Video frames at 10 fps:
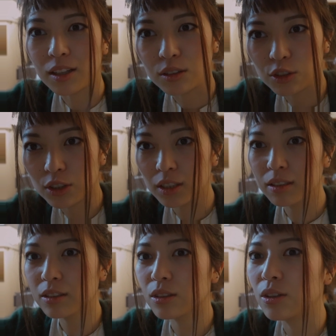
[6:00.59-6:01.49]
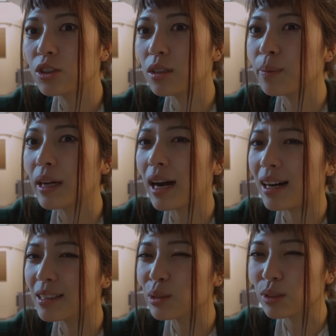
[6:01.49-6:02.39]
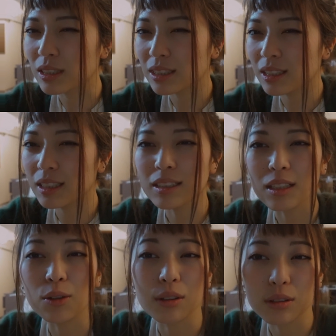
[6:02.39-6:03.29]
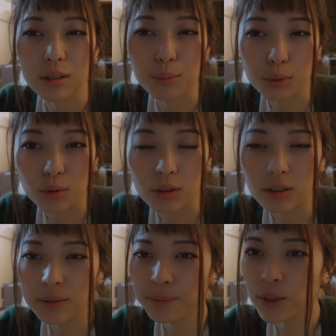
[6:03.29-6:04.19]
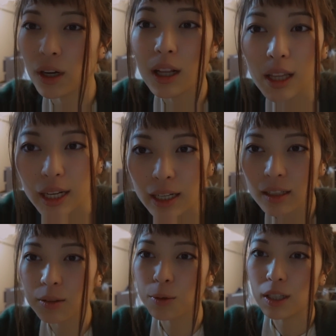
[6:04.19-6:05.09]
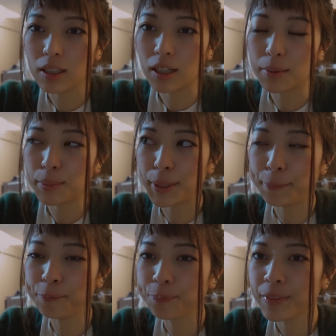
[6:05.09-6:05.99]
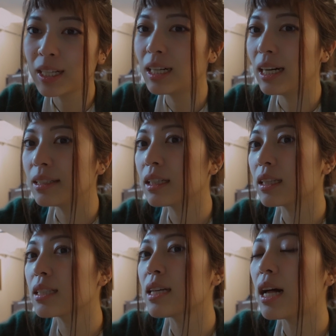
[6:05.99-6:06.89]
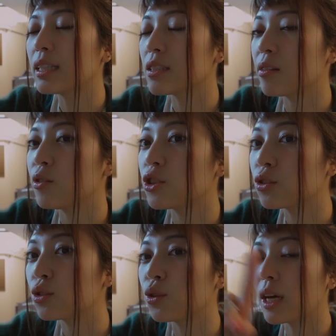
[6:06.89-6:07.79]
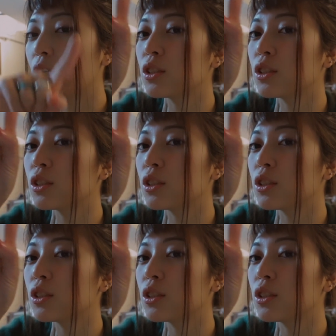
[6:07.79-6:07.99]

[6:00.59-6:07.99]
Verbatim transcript: the ocean, so it shouldn't be as risky as like going to a pool or a lake or whatnot, but I do get the saline solution, so that